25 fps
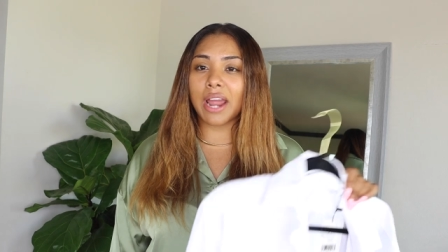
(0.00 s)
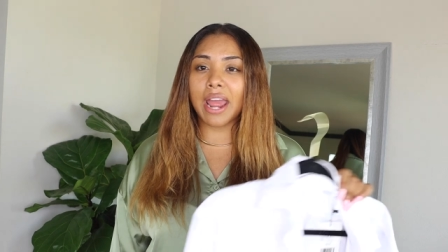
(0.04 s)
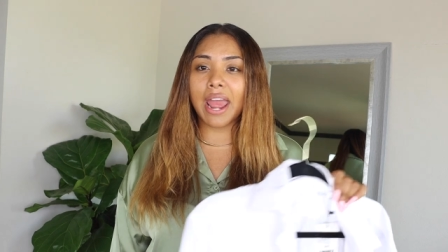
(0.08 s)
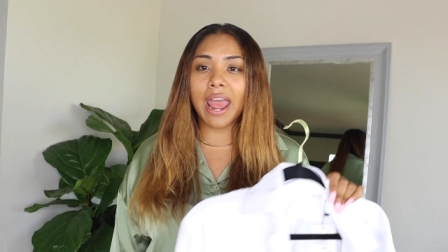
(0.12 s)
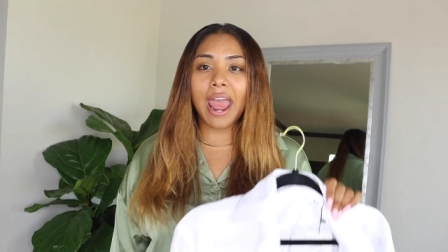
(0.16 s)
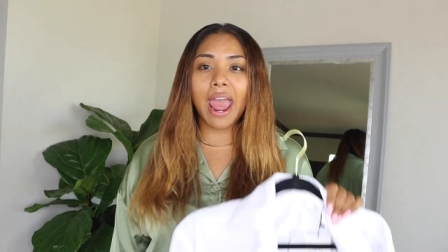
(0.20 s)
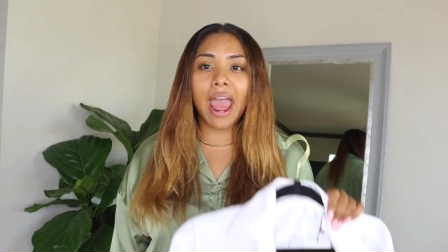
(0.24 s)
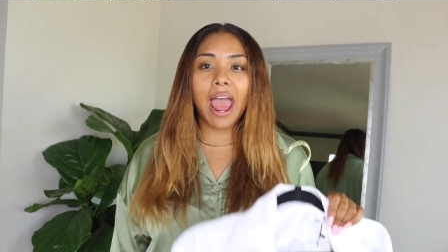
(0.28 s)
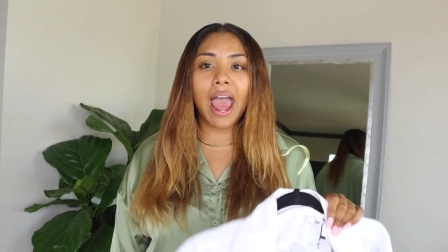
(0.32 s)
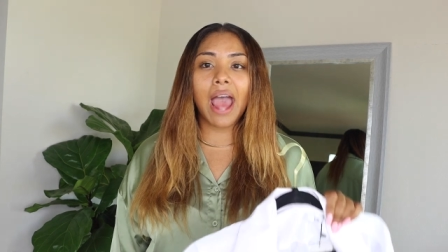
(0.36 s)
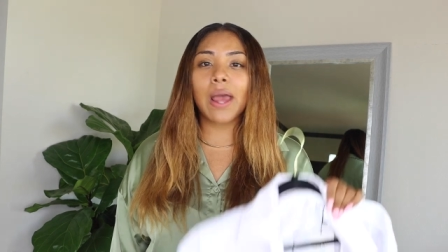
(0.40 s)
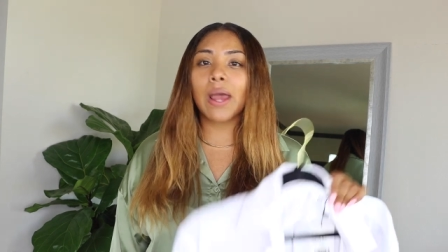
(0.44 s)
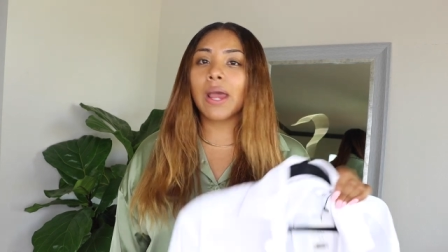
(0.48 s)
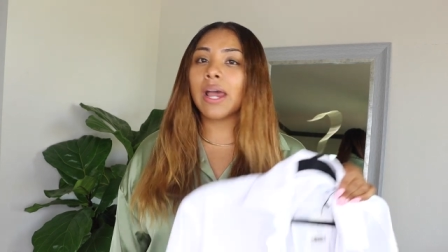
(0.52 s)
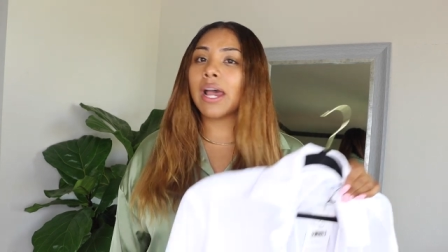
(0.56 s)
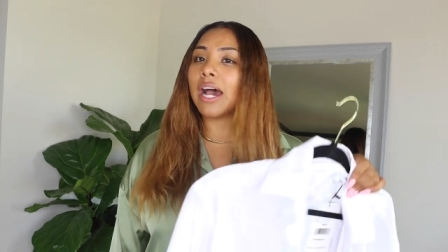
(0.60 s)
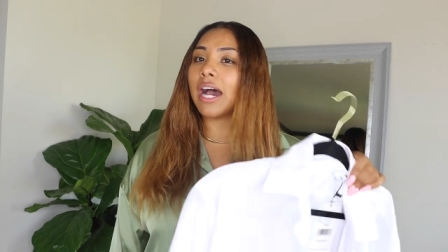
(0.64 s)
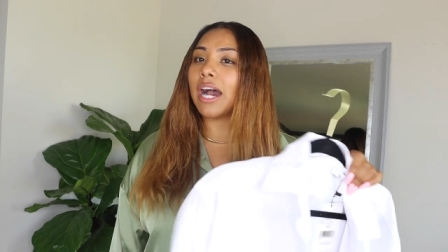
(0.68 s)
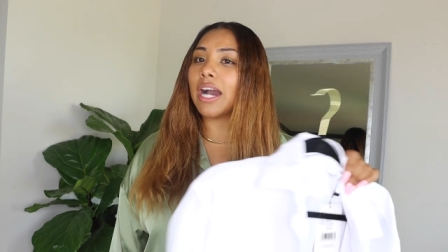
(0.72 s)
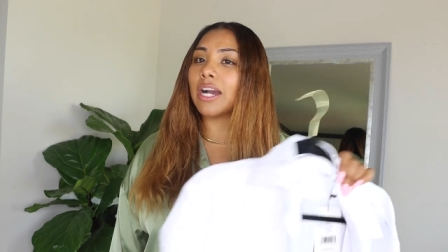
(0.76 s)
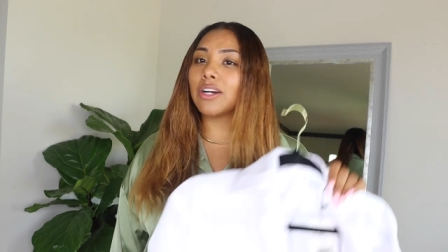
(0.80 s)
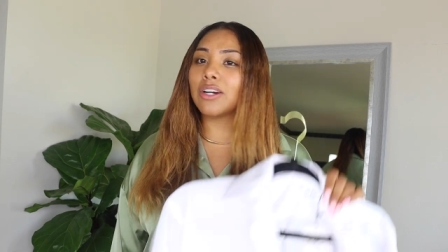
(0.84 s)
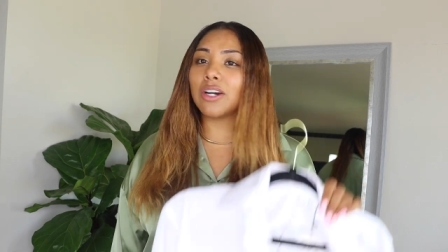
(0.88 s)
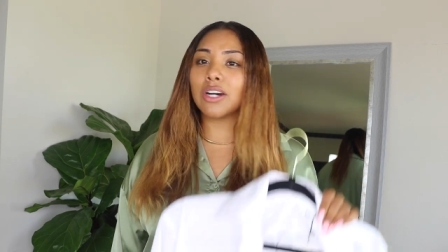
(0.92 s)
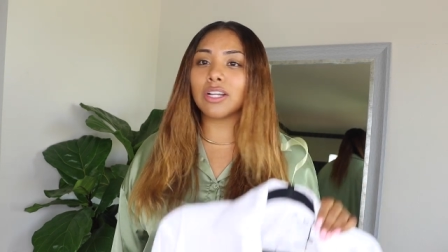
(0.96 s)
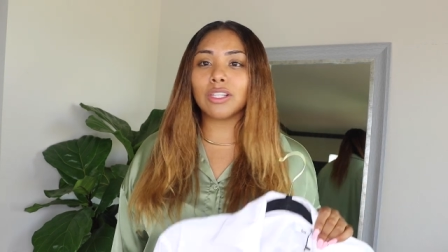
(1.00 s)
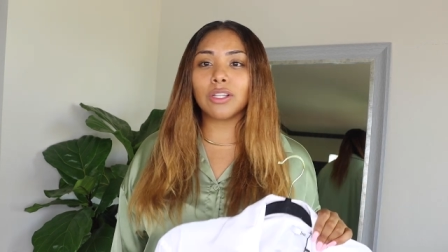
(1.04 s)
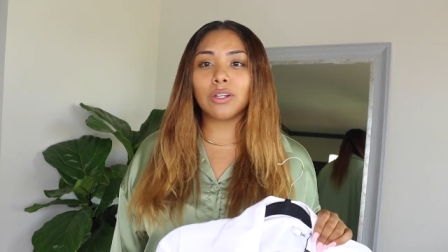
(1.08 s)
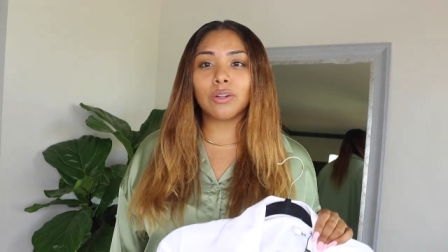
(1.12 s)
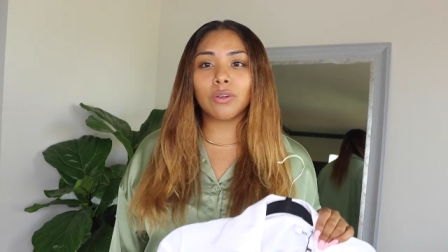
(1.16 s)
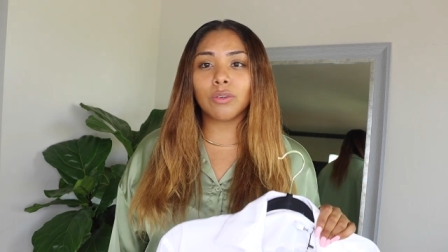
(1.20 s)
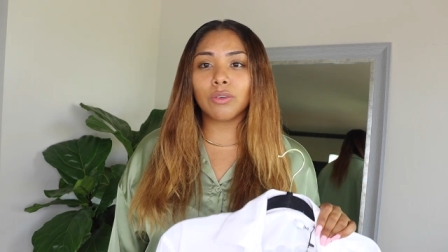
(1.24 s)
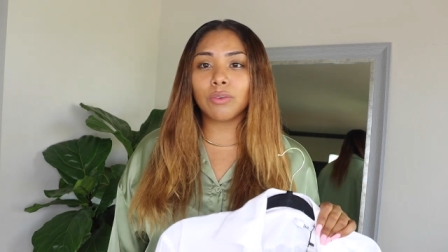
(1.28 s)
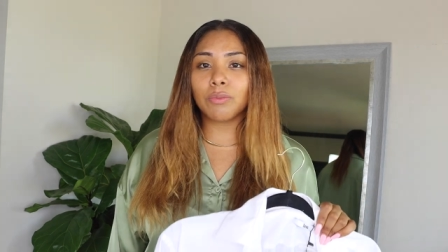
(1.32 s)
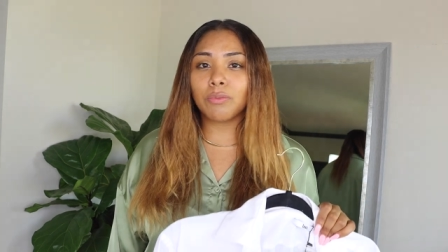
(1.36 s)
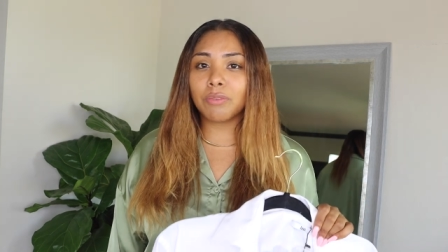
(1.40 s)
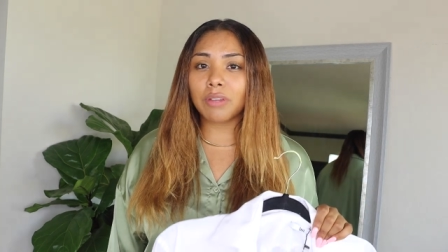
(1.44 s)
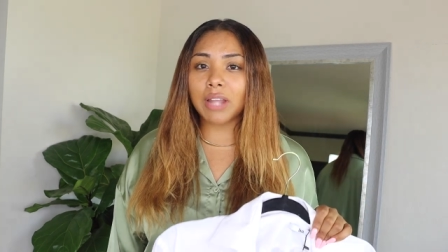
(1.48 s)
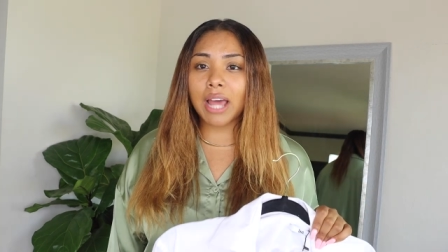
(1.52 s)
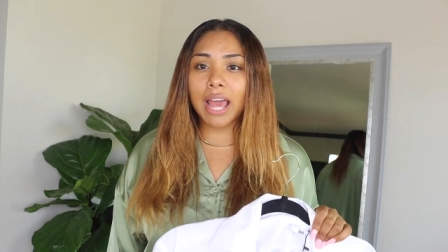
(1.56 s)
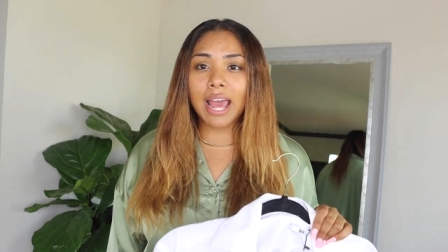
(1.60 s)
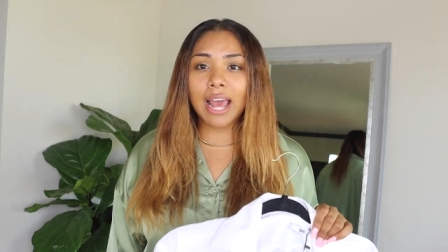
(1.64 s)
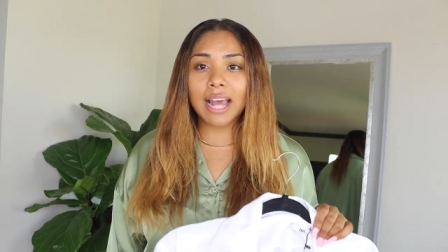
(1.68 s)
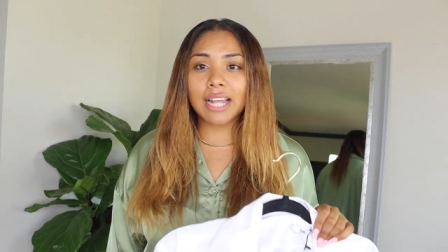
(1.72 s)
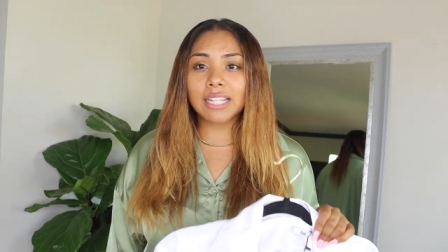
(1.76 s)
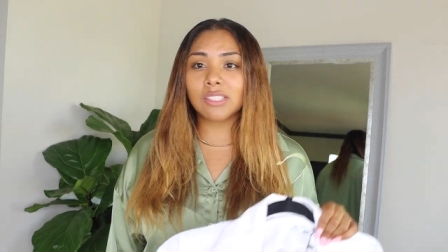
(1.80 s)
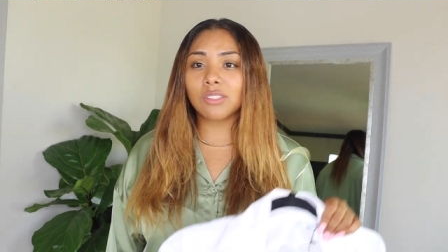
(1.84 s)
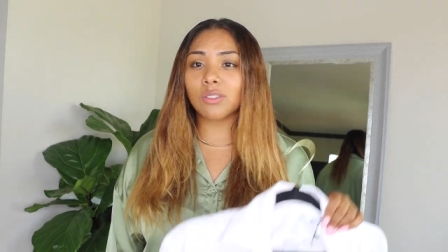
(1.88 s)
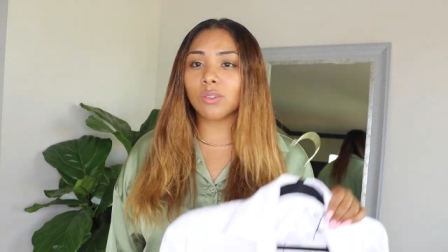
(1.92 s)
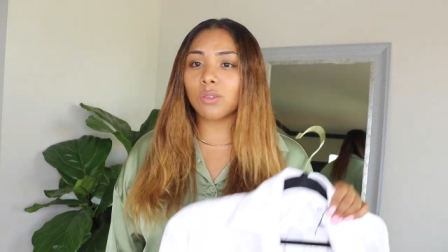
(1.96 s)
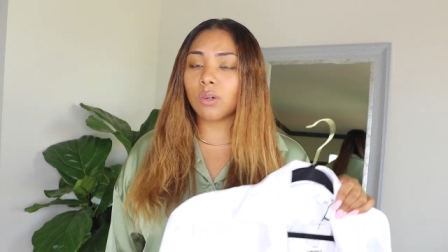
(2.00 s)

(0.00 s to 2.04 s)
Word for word: a hat, a good little flats